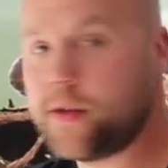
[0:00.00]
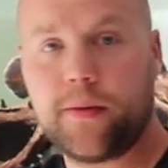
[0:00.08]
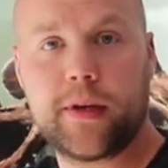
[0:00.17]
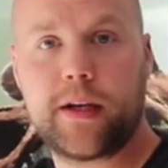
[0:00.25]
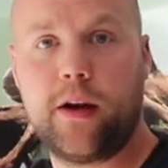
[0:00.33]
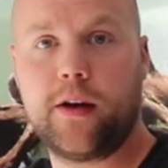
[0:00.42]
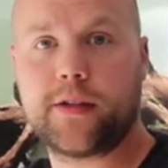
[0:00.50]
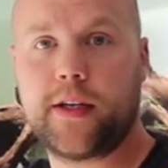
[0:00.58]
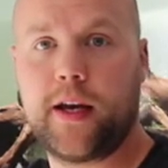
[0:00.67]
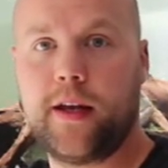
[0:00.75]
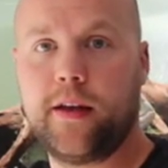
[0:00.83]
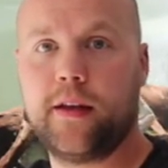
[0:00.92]
top of the glass
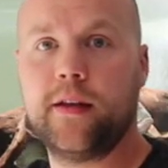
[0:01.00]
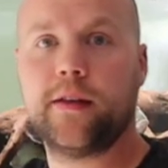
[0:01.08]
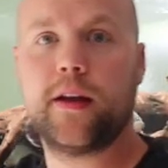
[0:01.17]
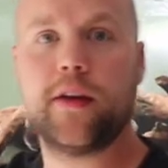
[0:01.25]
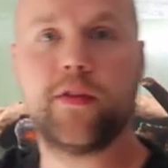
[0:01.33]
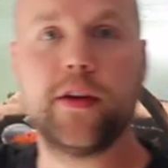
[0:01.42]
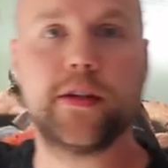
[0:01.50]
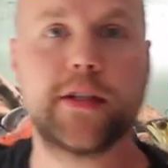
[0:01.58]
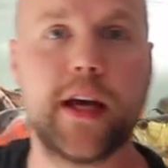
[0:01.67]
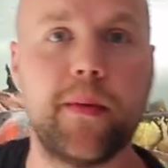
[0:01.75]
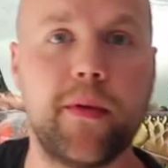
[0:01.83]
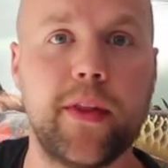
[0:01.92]
there. I don't know if you can see him on